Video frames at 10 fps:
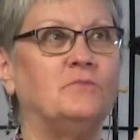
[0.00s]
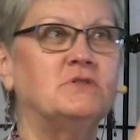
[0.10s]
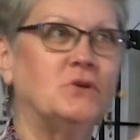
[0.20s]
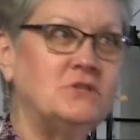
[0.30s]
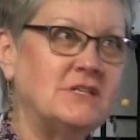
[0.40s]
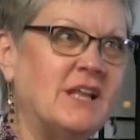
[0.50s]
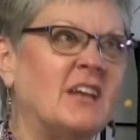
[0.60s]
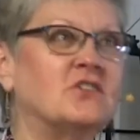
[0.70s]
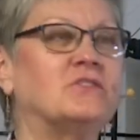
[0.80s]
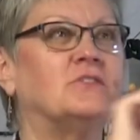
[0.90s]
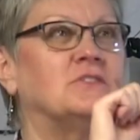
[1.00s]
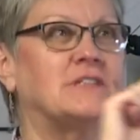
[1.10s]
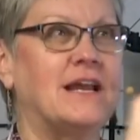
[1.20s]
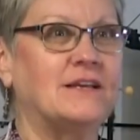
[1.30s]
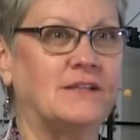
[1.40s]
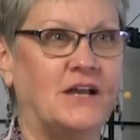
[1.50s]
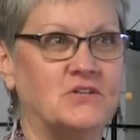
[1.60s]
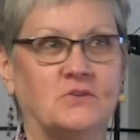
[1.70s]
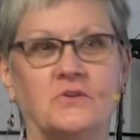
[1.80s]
Sociological, psychological,